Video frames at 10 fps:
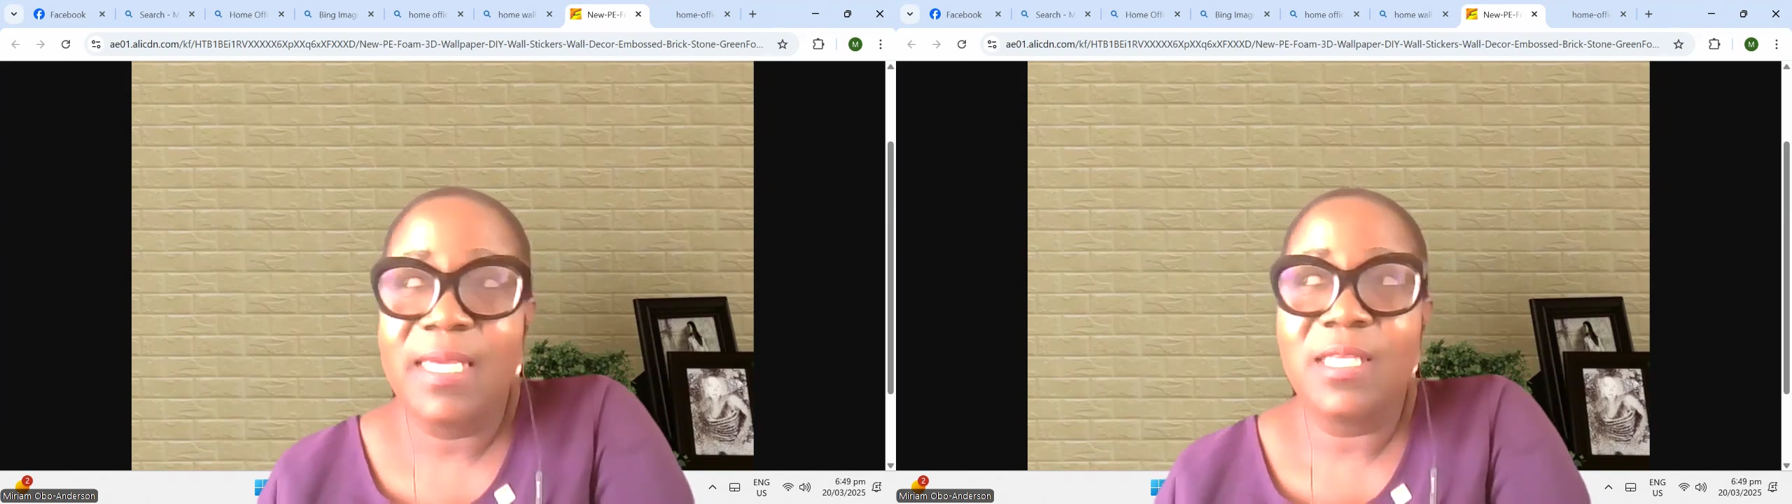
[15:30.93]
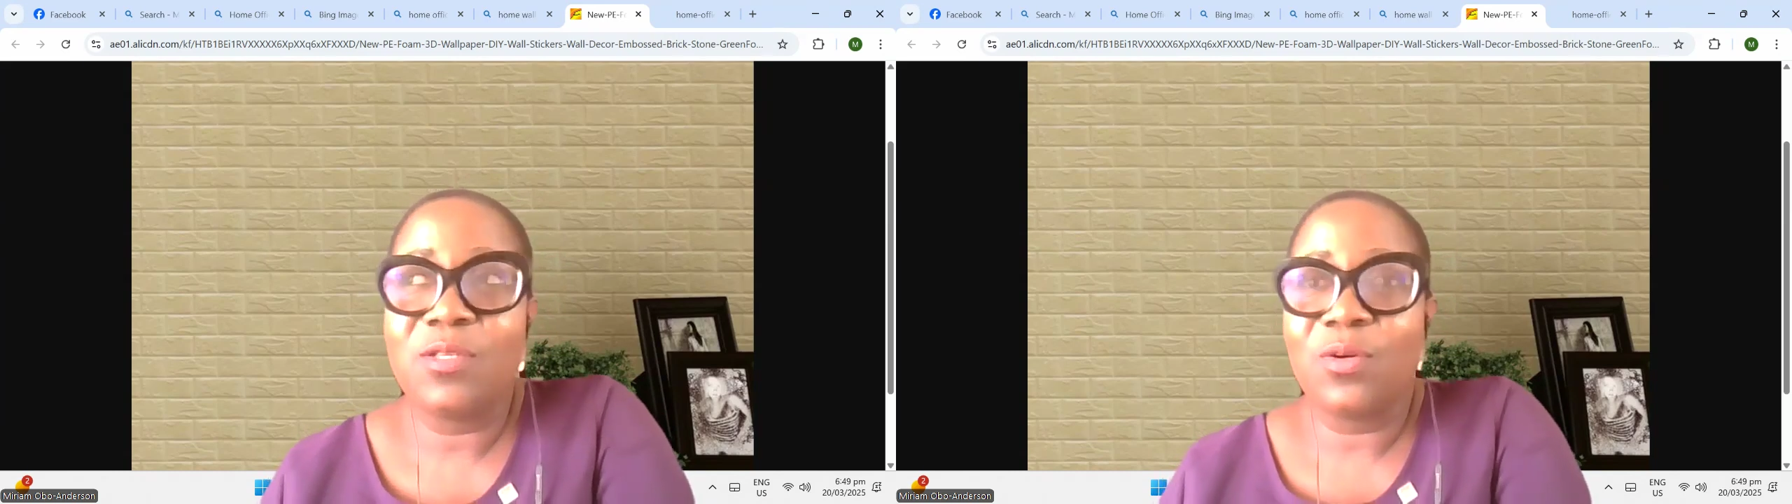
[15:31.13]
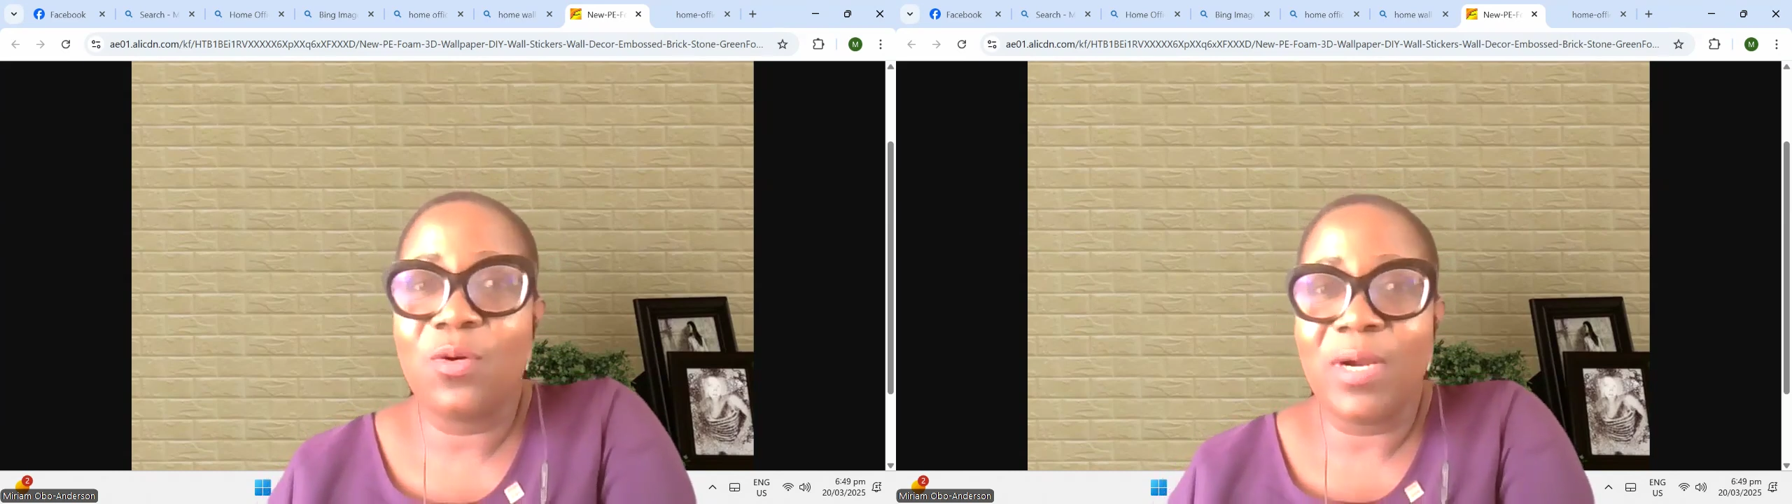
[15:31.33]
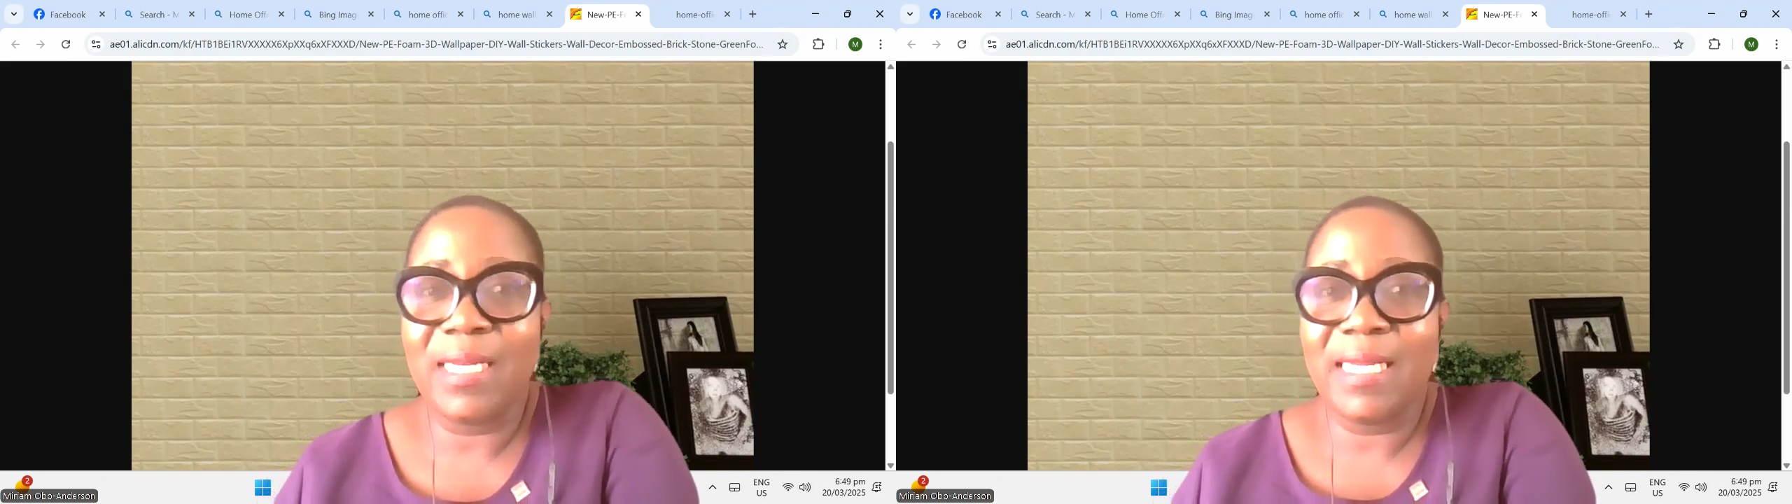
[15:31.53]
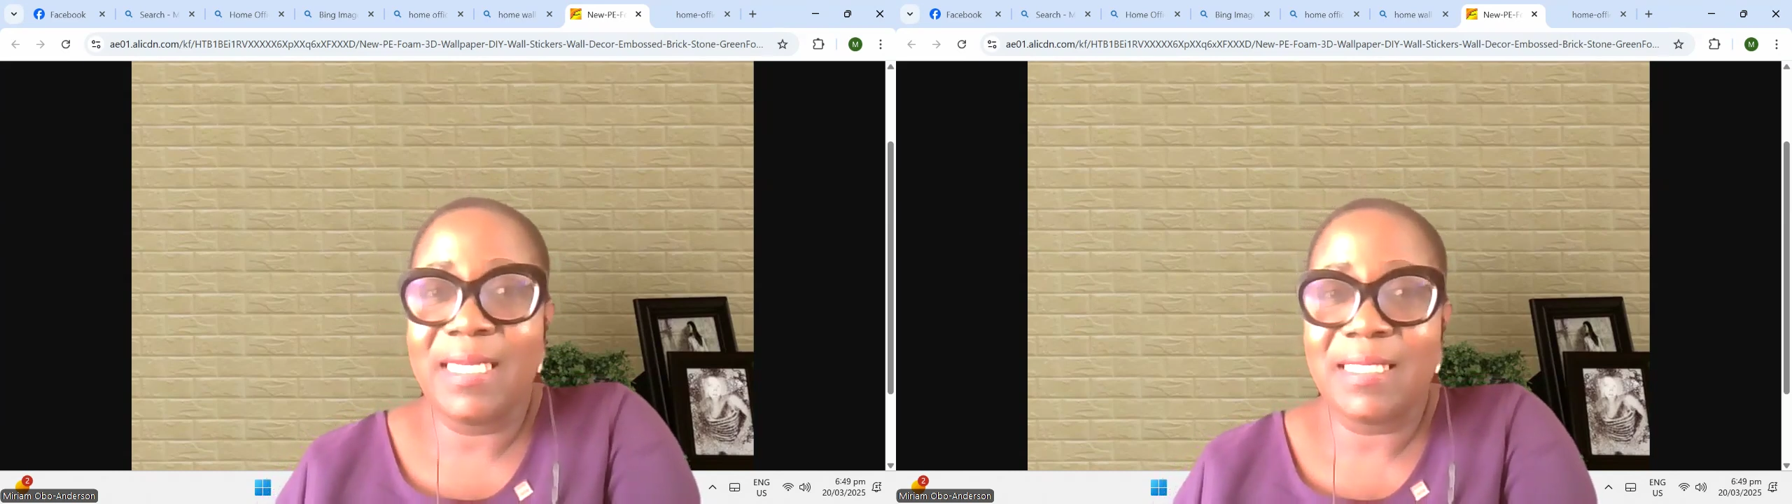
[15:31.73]
is your
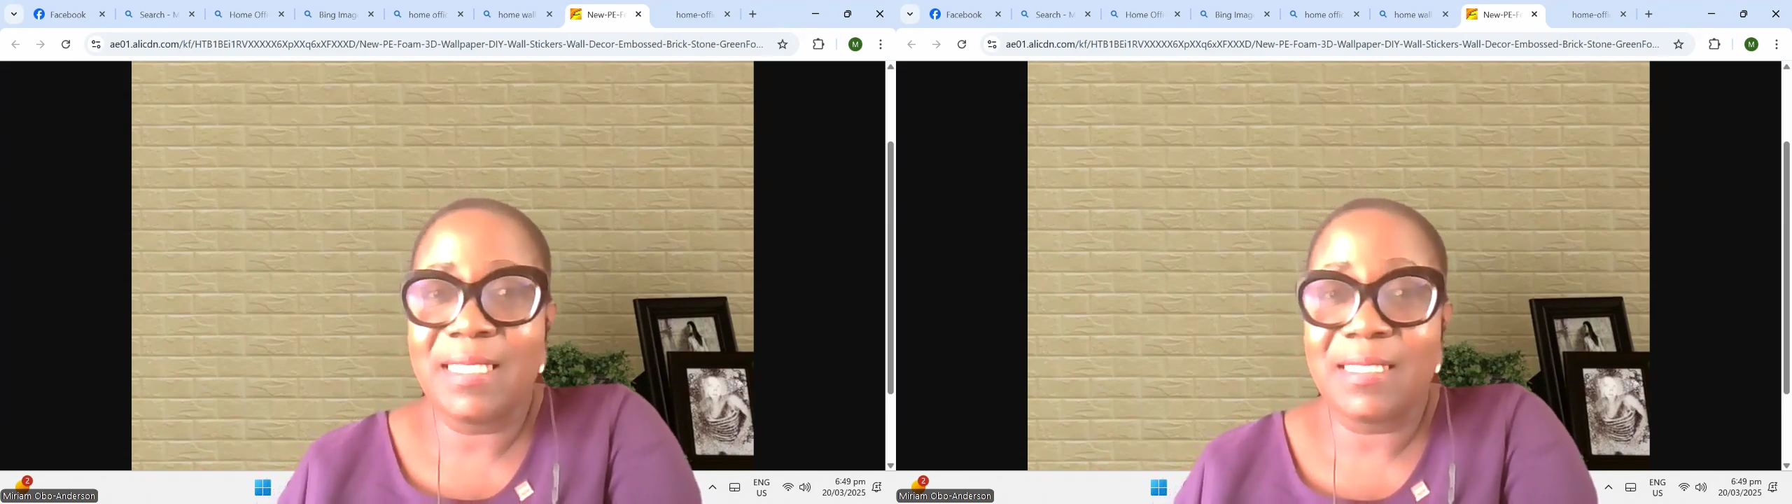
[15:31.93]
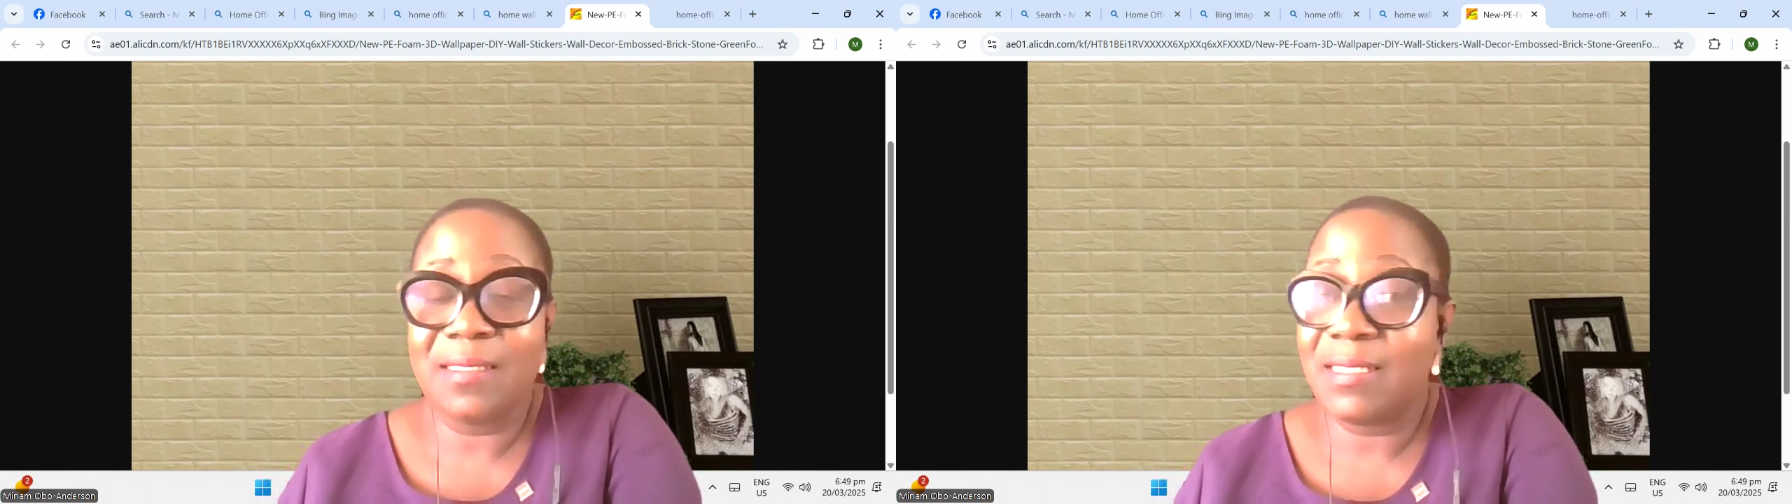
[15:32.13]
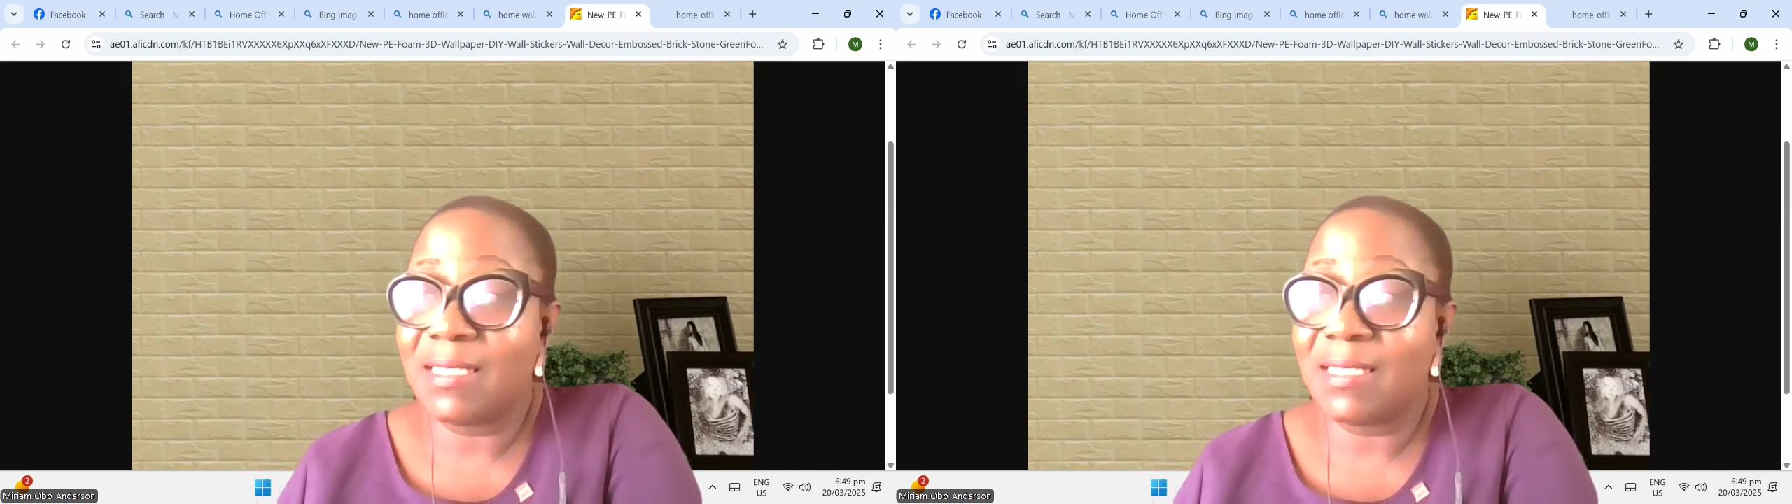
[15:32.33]
organizational